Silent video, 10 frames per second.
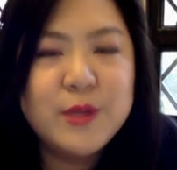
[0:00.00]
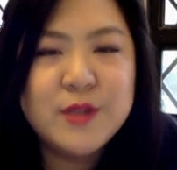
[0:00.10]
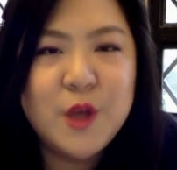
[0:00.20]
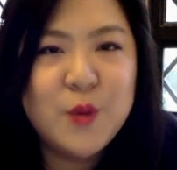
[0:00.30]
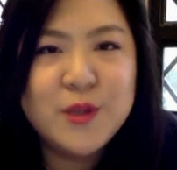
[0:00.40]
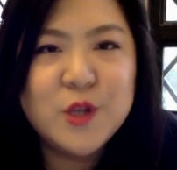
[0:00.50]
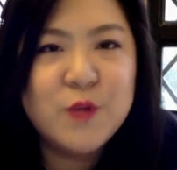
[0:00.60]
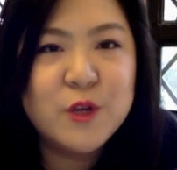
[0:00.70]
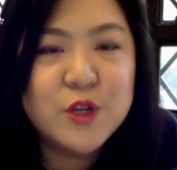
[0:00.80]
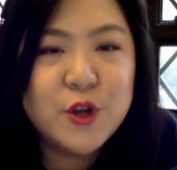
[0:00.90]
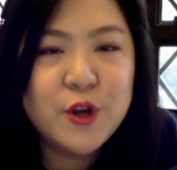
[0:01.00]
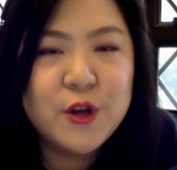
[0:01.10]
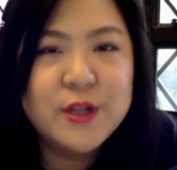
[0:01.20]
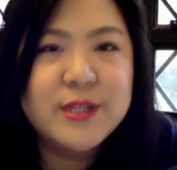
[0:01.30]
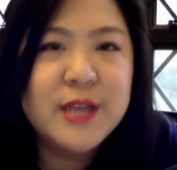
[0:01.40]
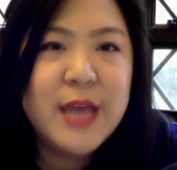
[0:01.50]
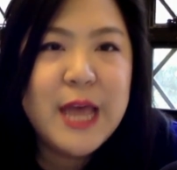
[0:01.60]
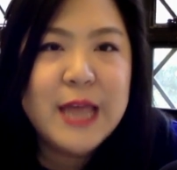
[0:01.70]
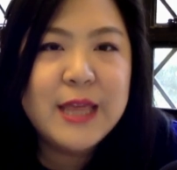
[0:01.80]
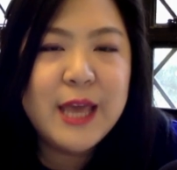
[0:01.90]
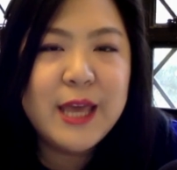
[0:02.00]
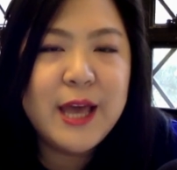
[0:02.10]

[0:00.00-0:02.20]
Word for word: result was overturned, the